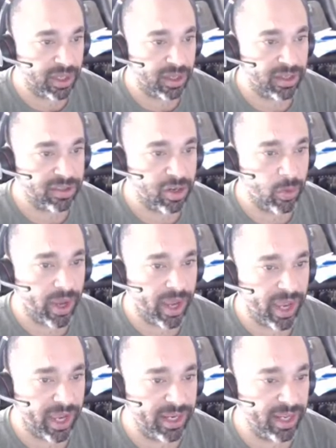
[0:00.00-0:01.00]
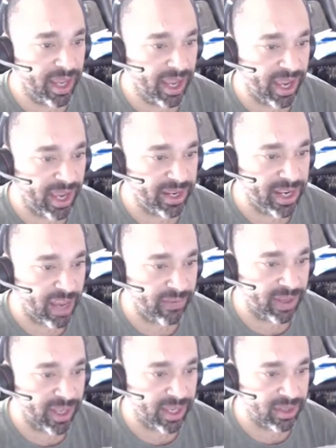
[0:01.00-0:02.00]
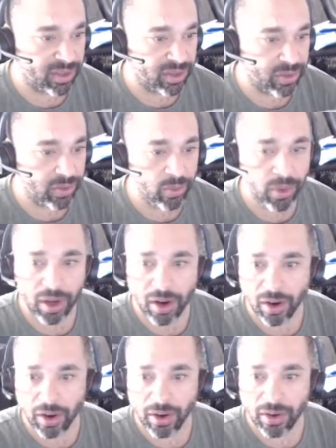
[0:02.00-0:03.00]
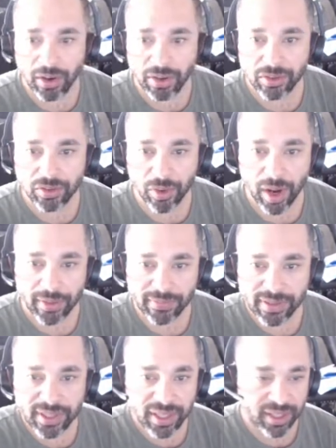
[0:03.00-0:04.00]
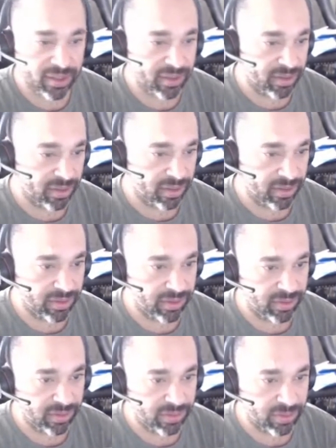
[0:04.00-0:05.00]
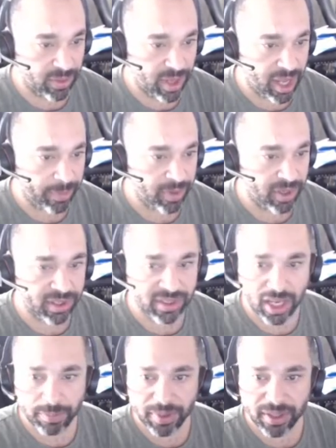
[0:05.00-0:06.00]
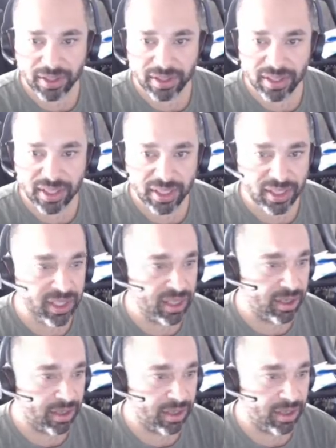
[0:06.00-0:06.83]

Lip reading: Let's go ahead and navigate to our drive D. So I'm going to type in D:,